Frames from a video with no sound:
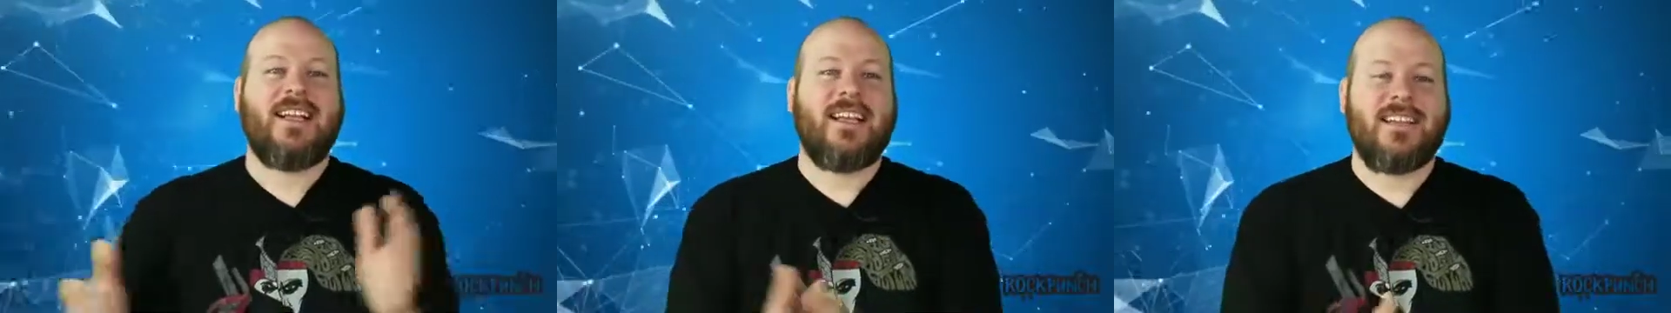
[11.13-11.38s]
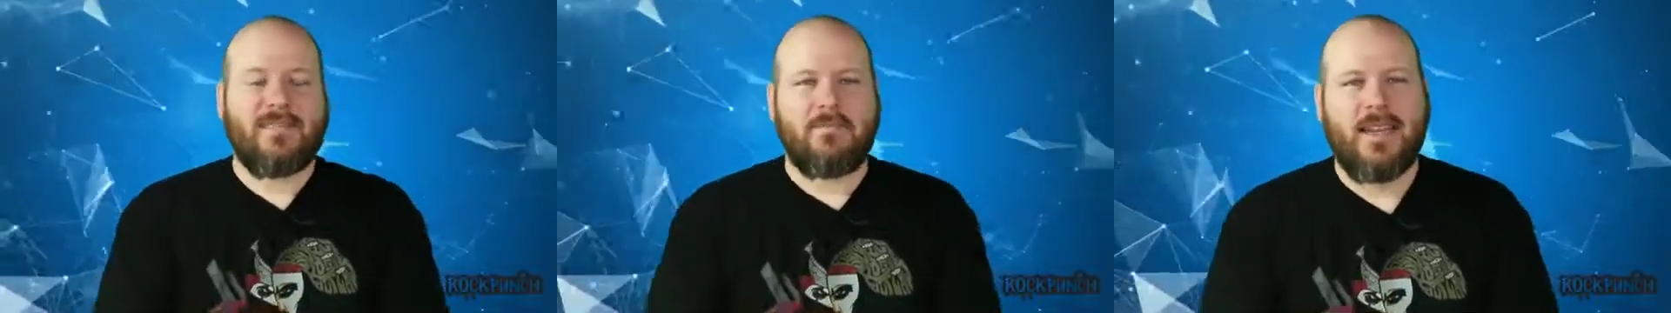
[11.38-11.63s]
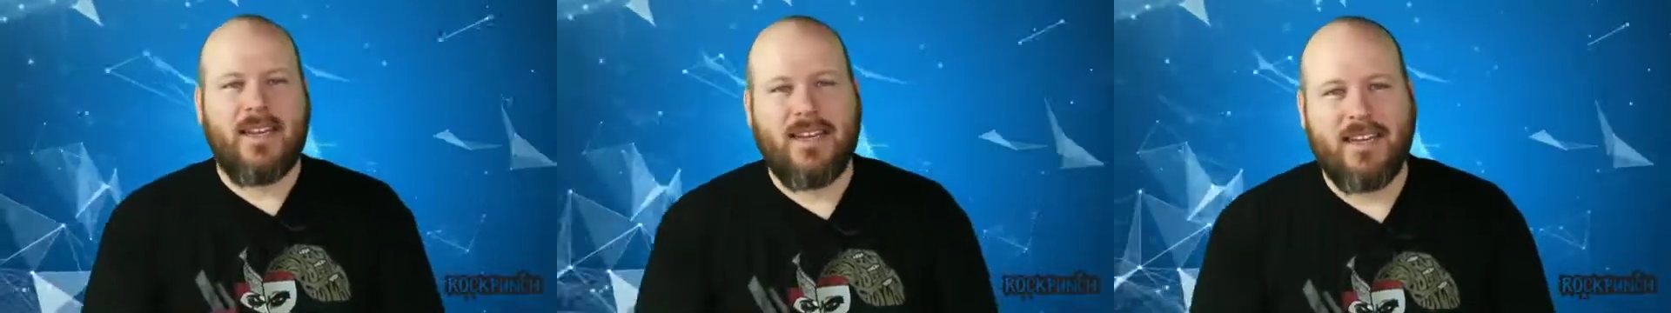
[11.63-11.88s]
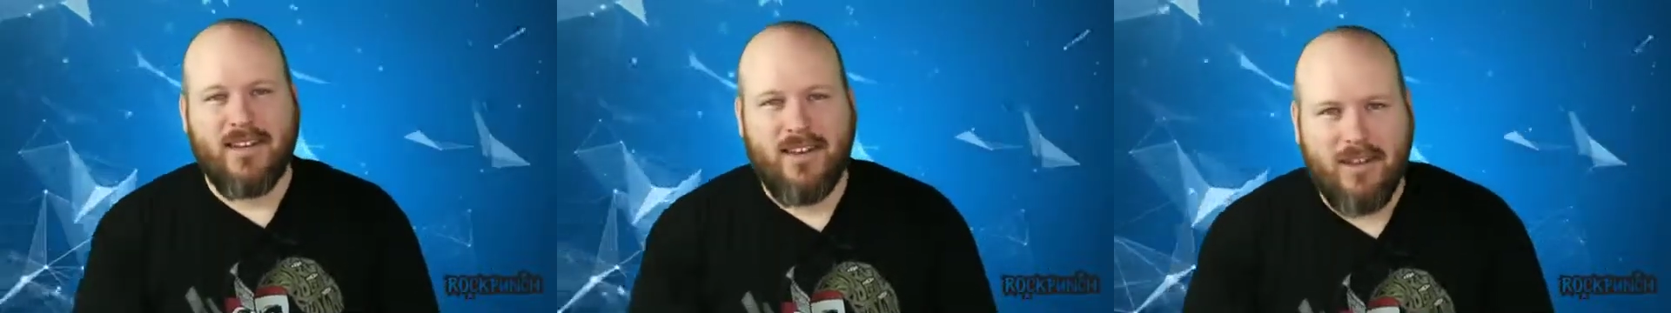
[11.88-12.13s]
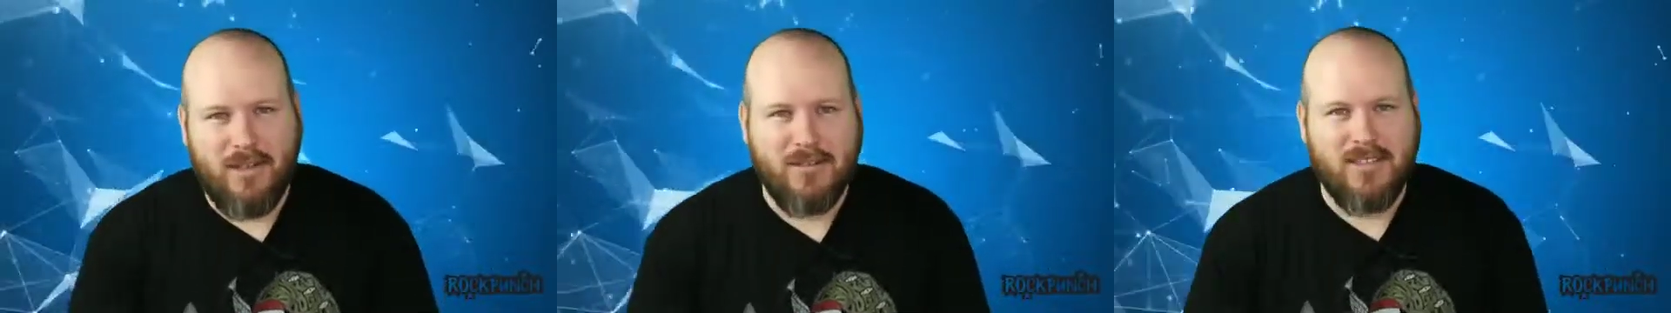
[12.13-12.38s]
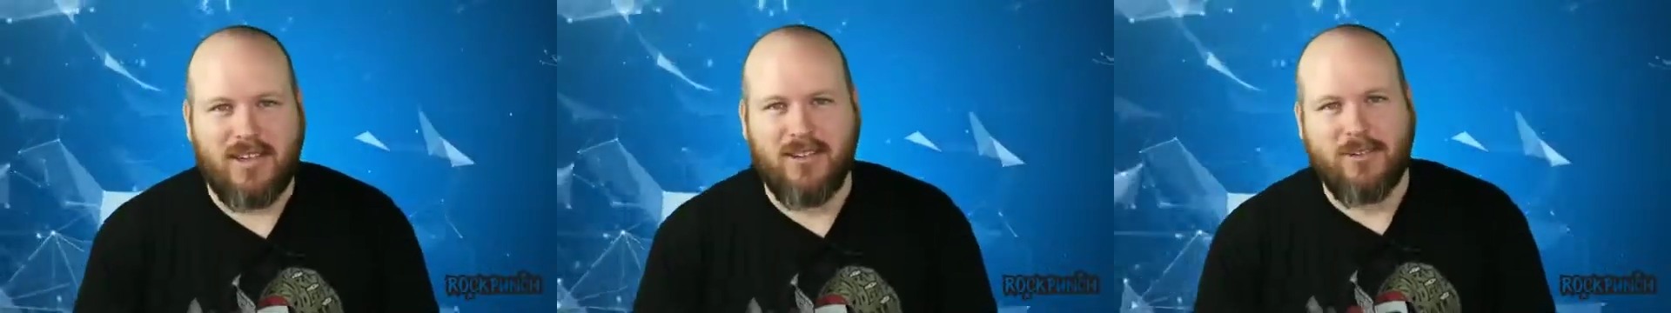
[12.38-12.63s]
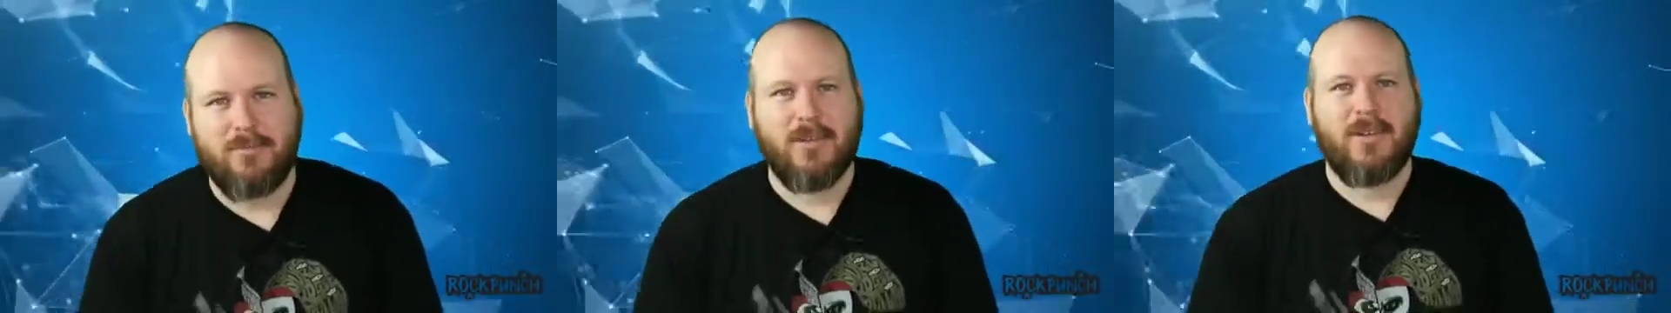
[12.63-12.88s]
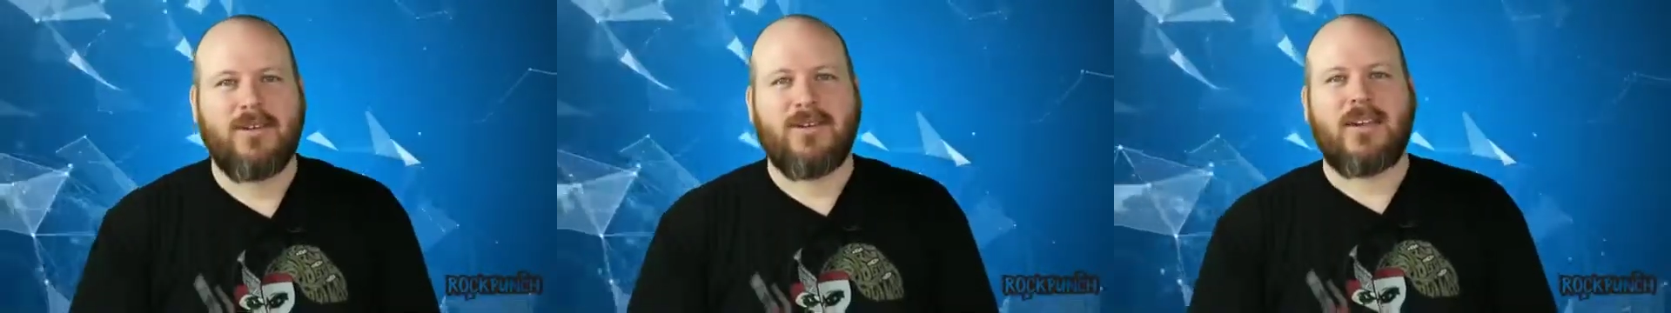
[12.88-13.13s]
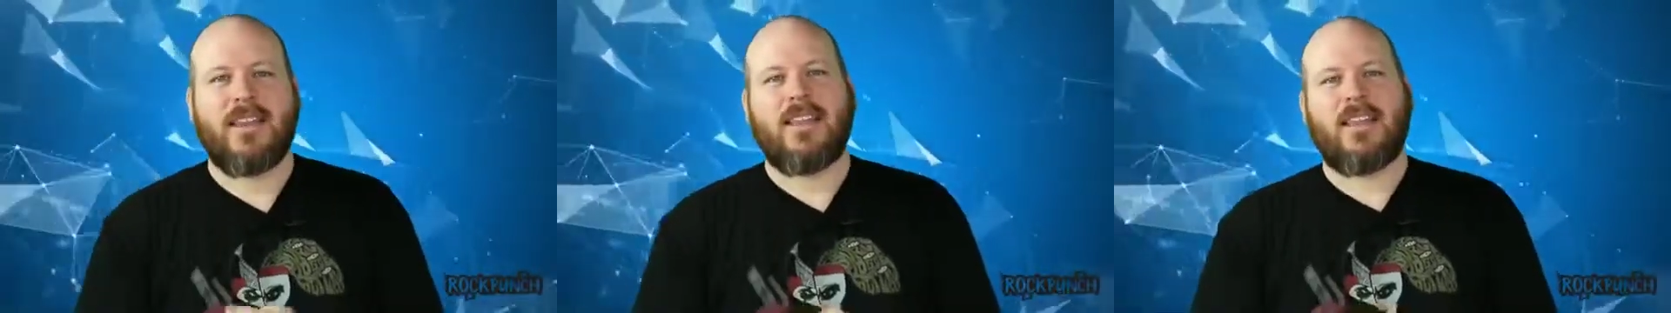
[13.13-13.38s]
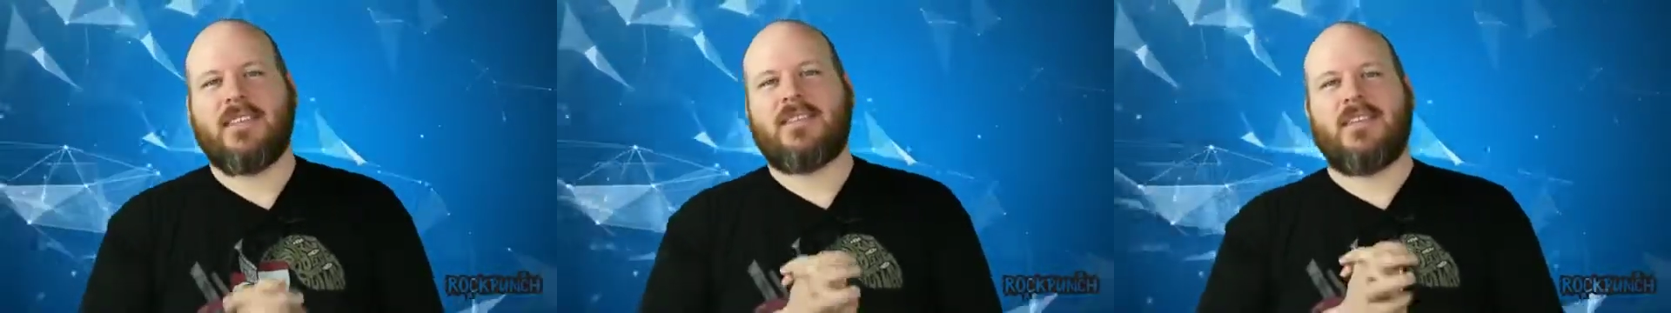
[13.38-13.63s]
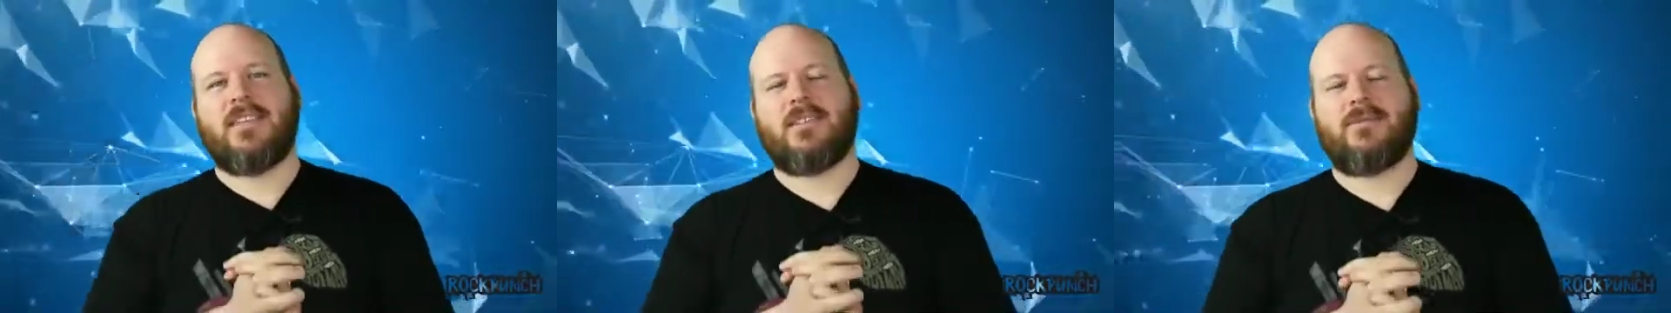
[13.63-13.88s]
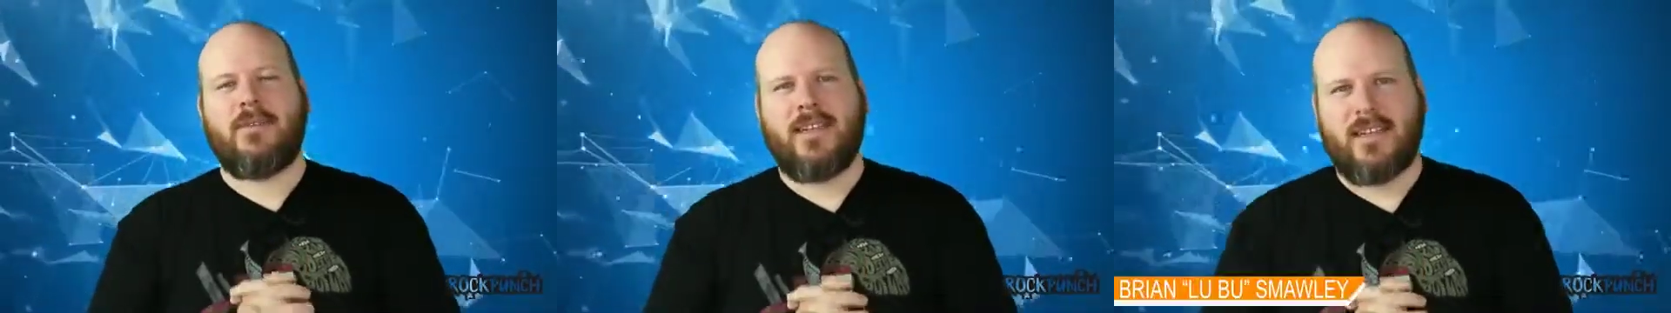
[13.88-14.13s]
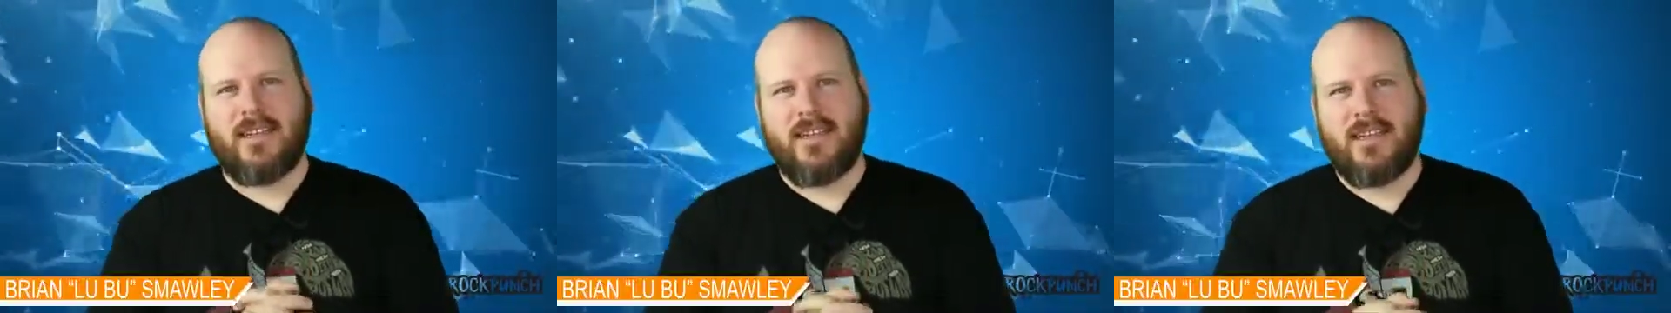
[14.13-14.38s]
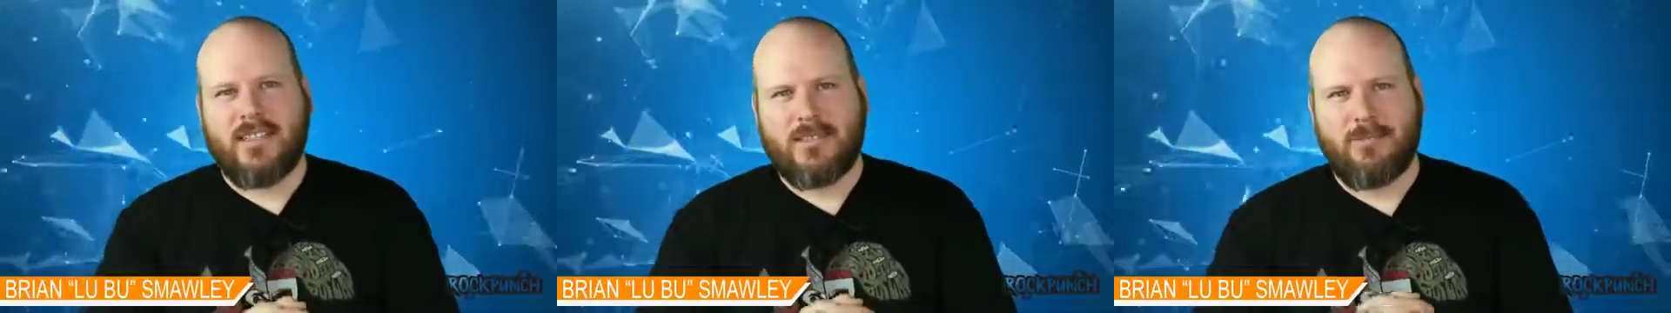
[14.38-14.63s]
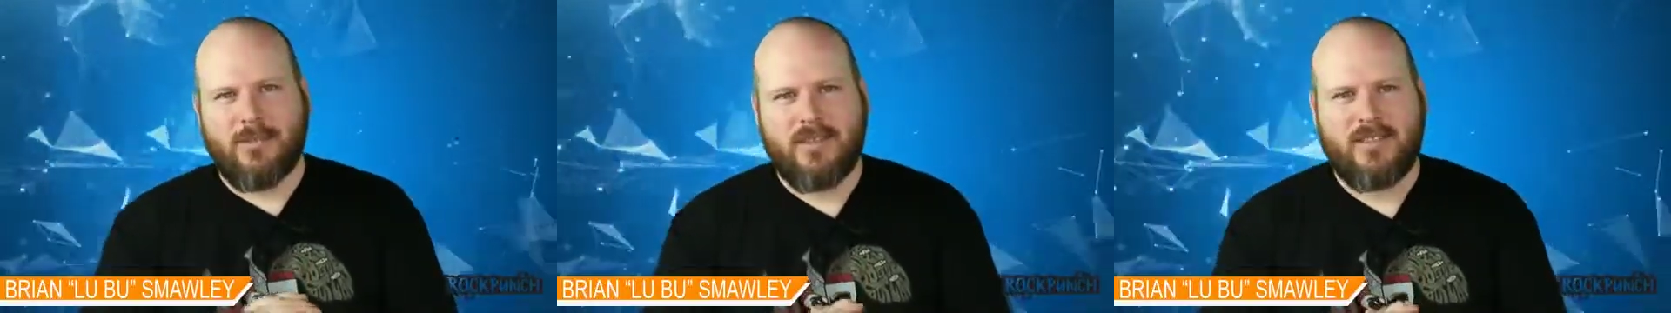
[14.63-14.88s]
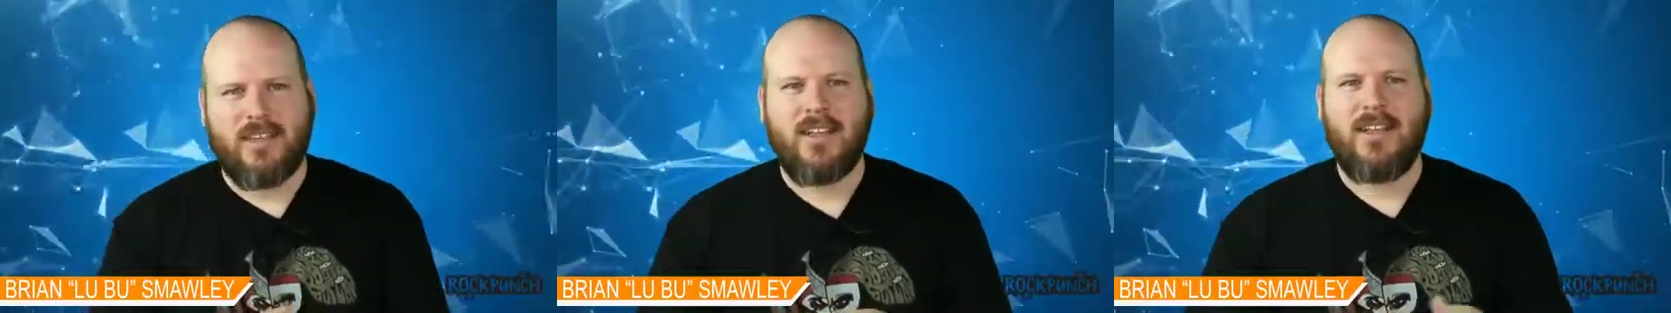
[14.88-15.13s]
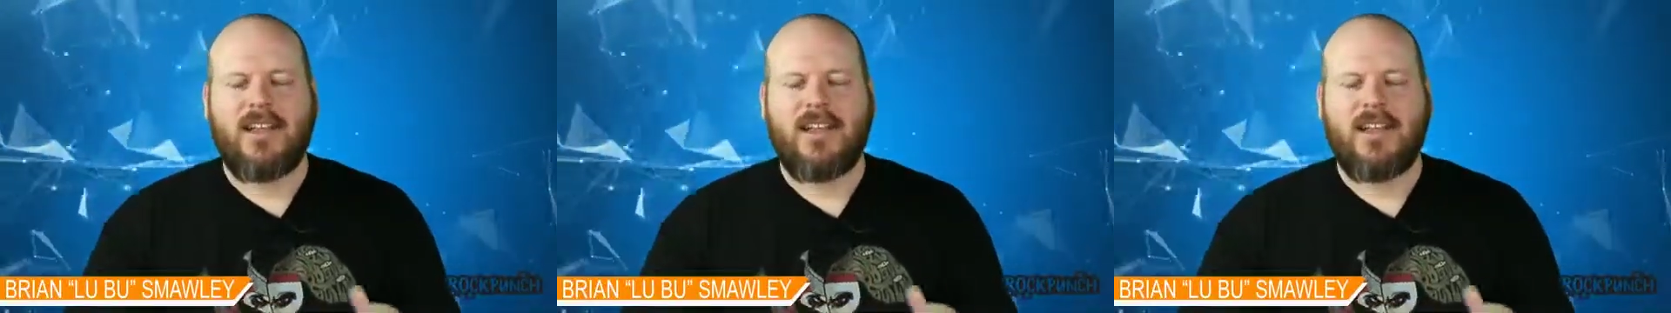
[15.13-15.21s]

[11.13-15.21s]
it's me, your host, Lubu, and this is Week in Esports.